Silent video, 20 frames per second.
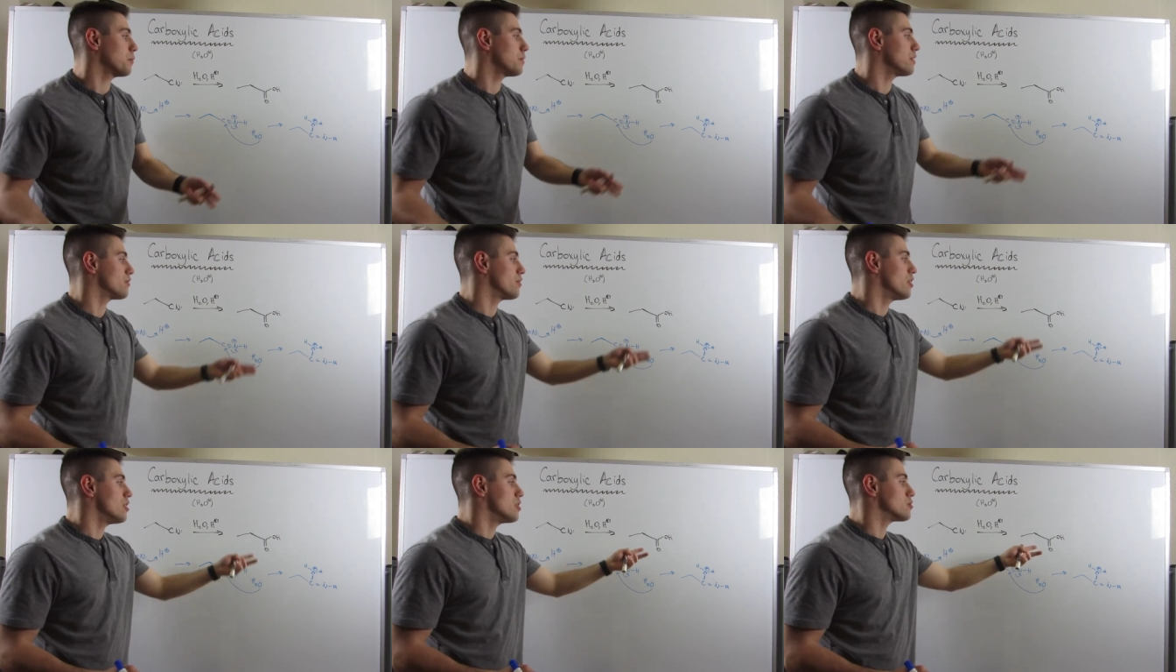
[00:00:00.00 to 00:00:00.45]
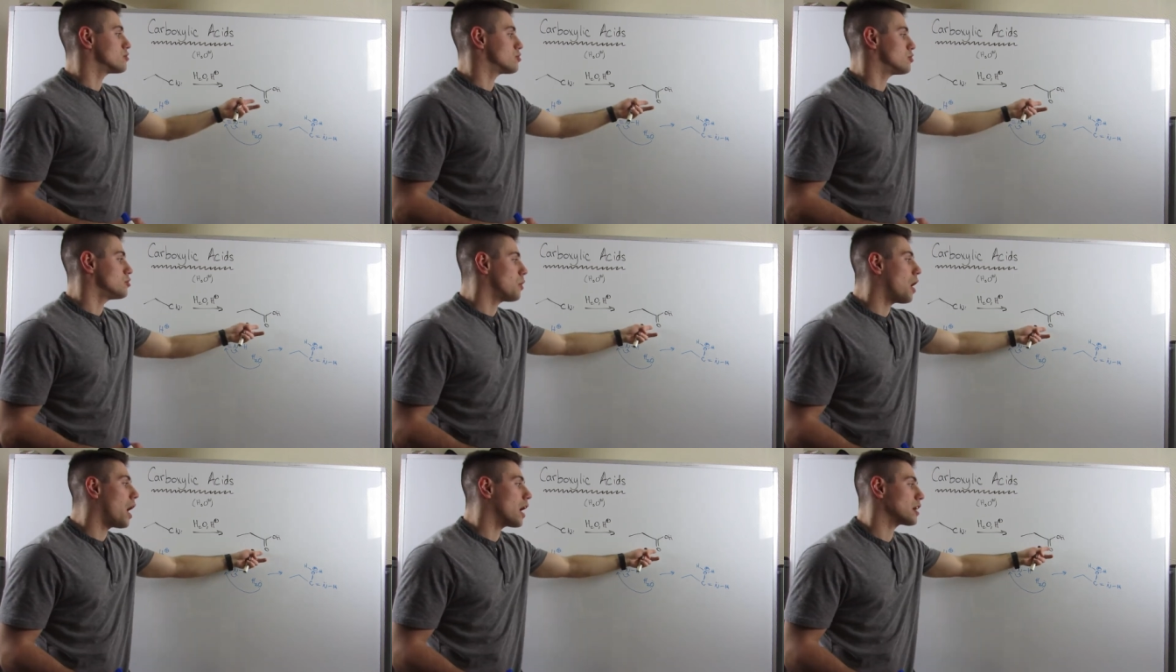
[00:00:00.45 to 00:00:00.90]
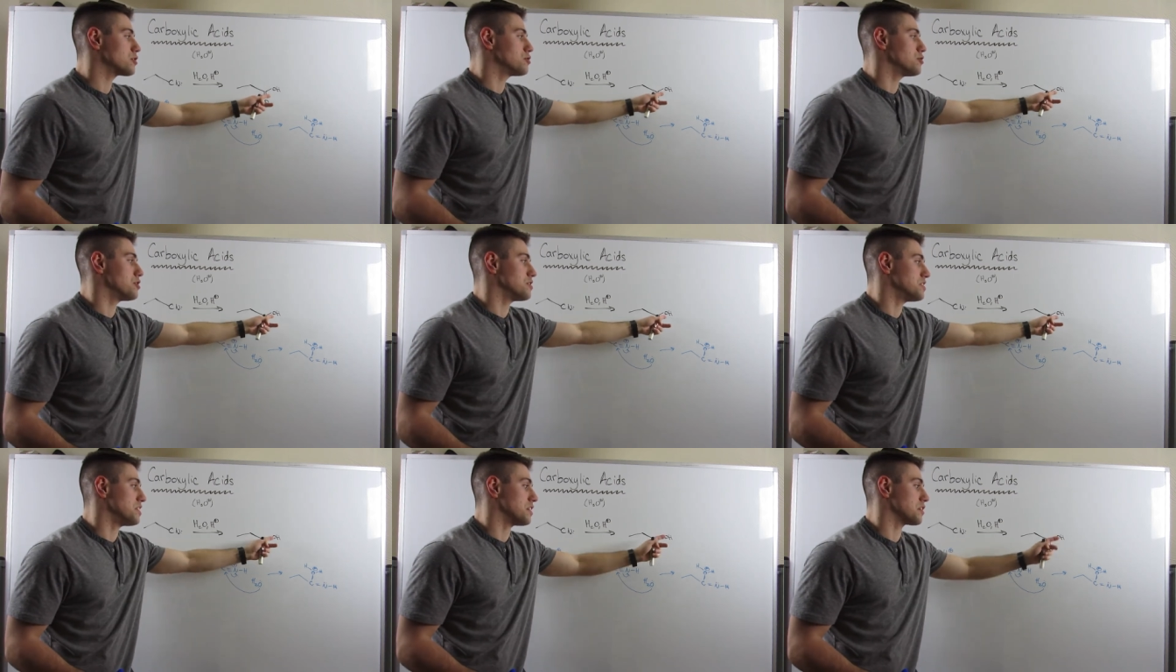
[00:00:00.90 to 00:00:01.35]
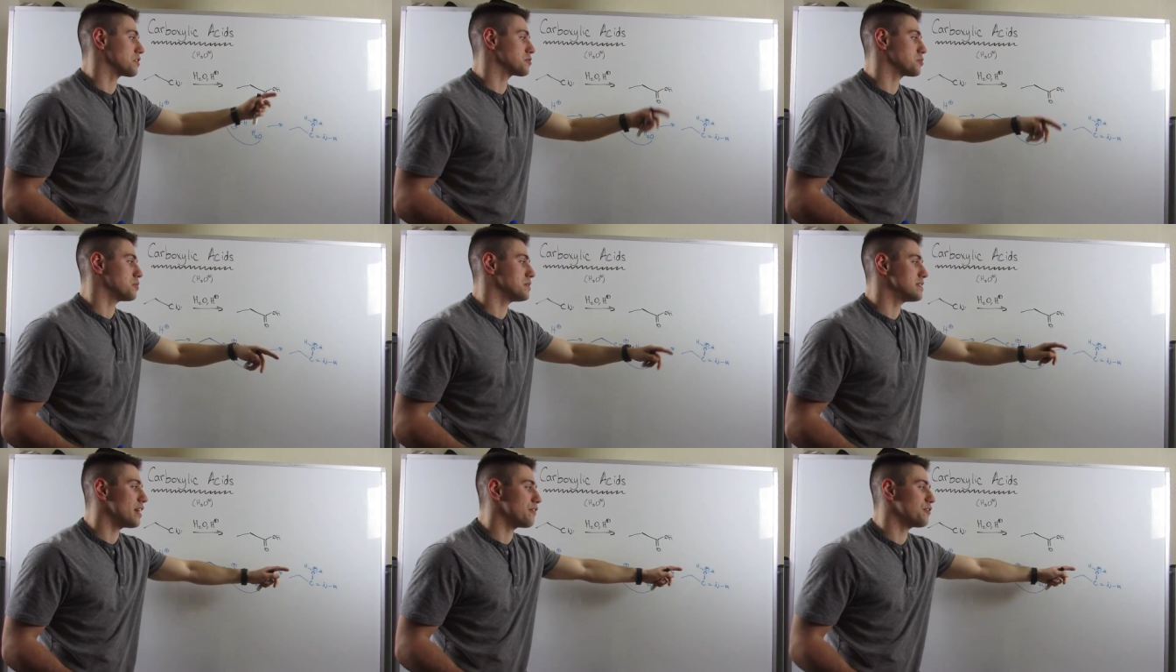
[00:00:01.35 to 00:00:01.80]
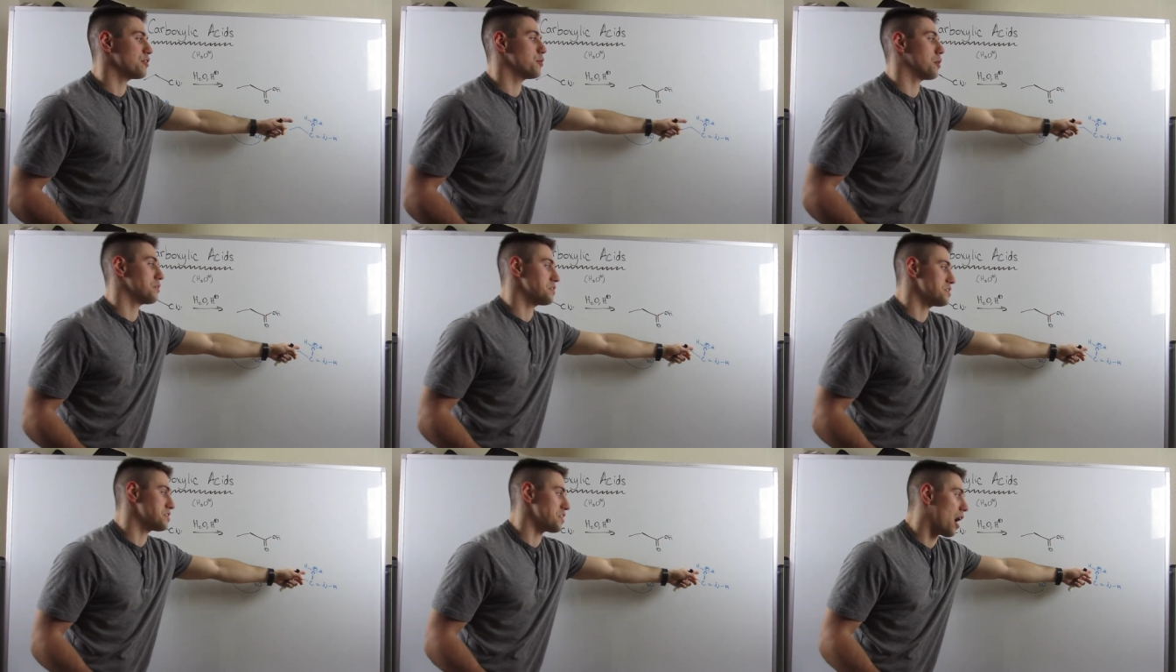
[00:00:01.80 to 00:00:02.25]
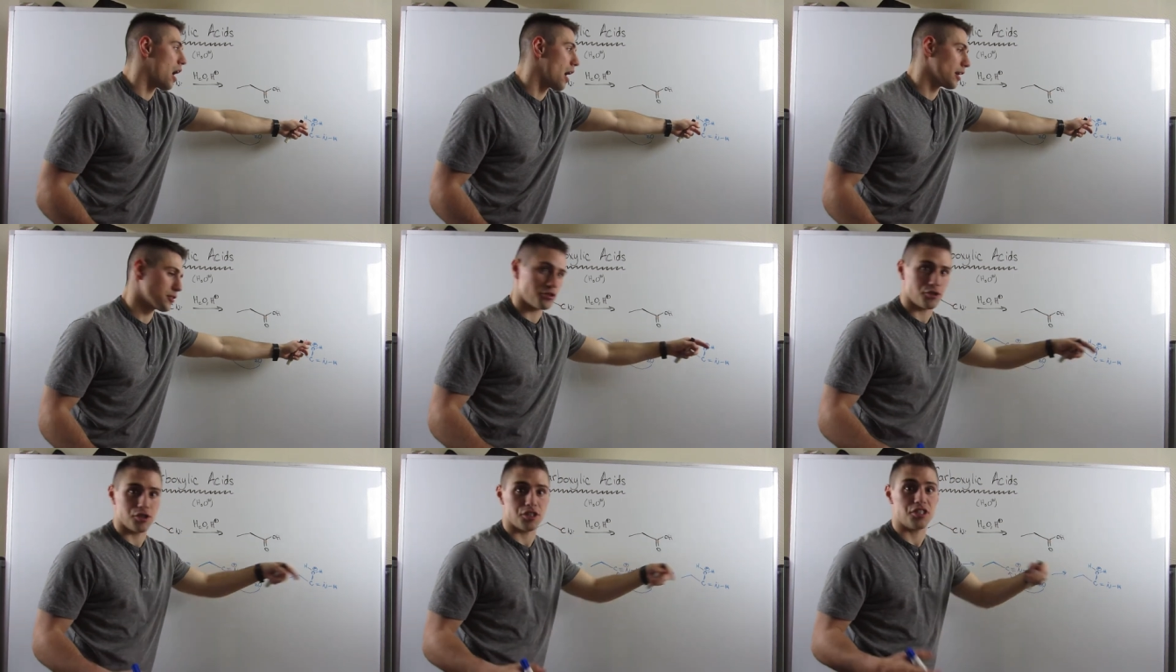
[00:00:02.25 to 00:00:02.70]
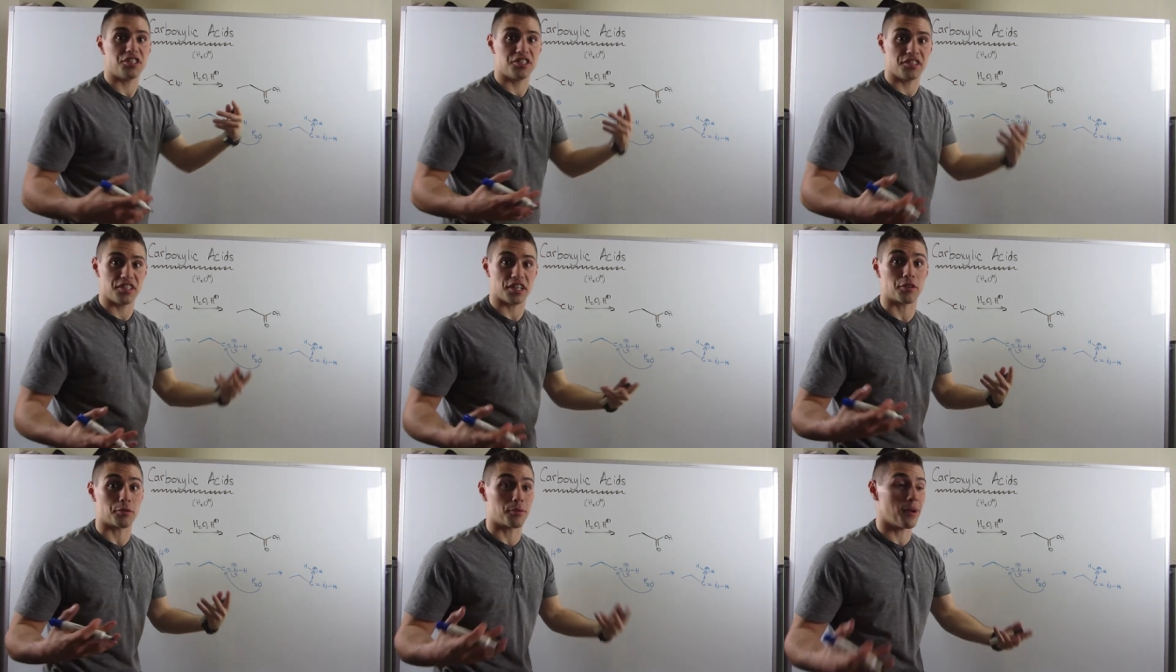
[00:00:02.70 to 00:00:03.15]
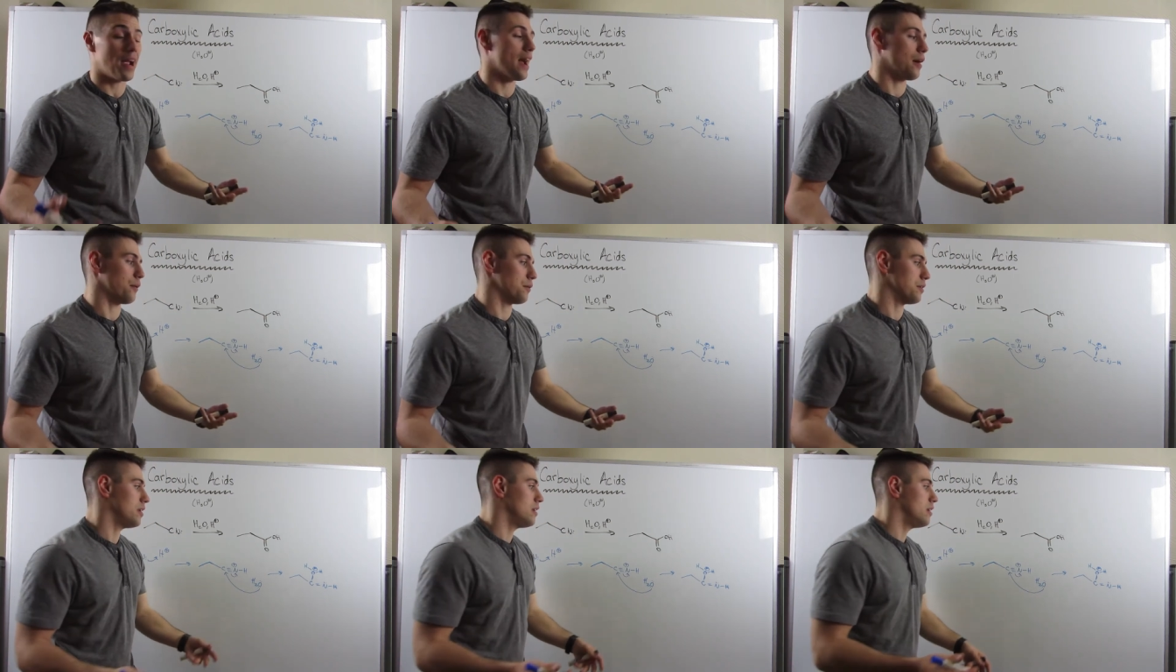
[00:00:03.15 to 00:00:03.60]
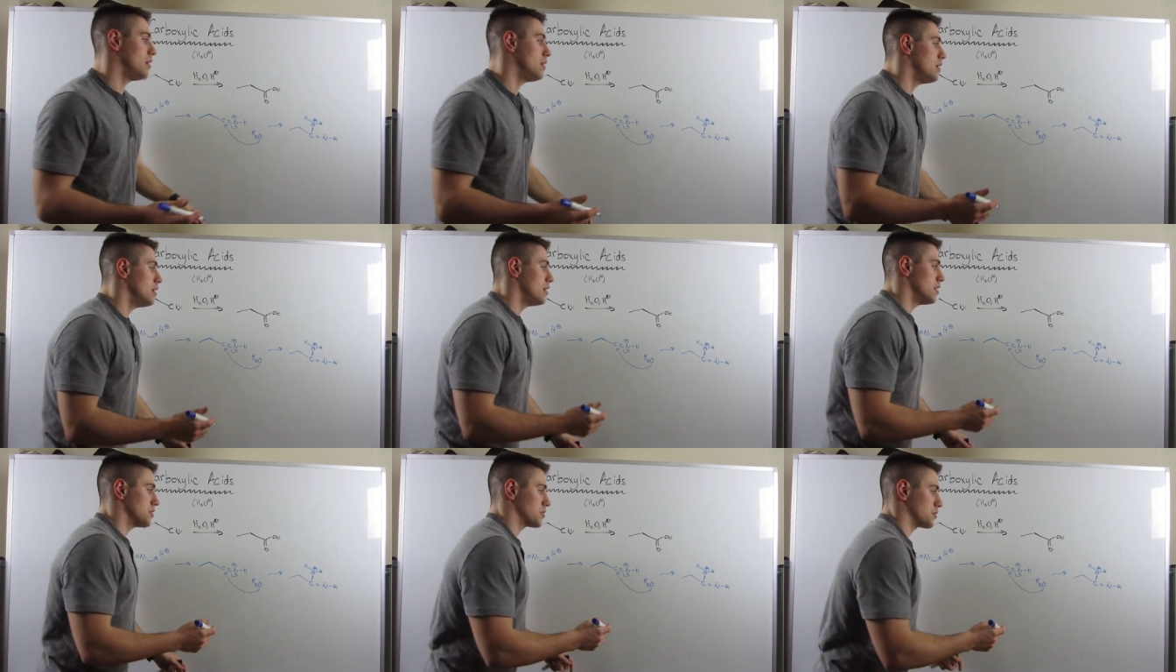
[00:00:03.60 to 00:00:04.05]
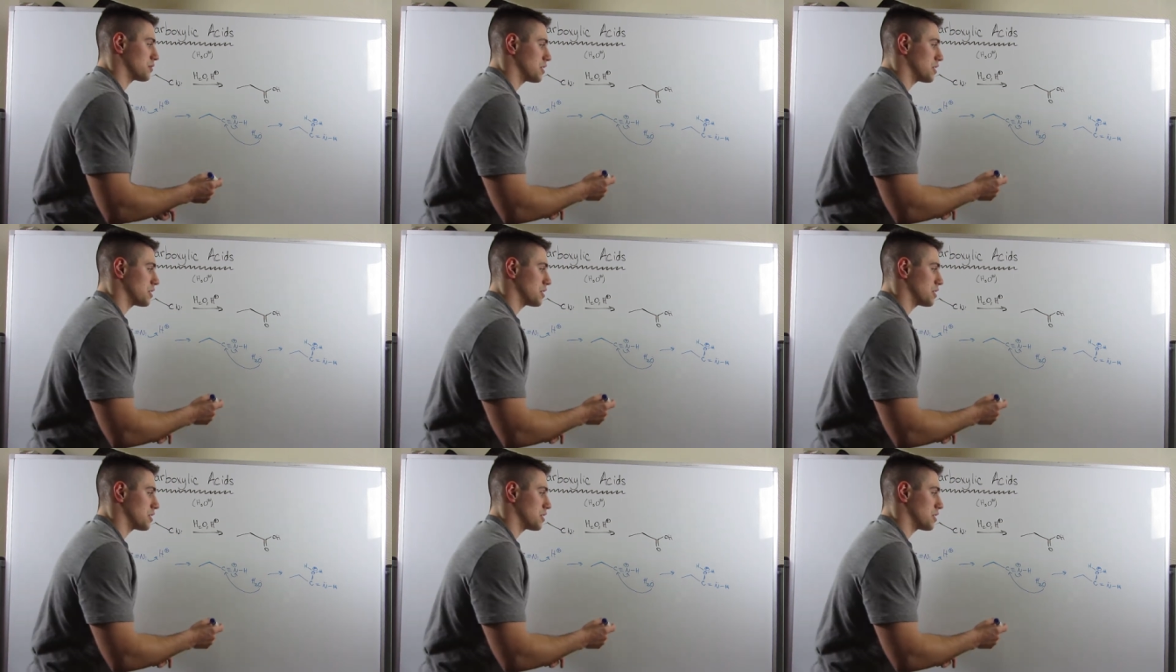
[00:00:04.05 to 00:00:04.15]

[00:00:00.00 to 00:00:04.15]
We have two oxygens here, so we definitely want this oxygen to stick around. So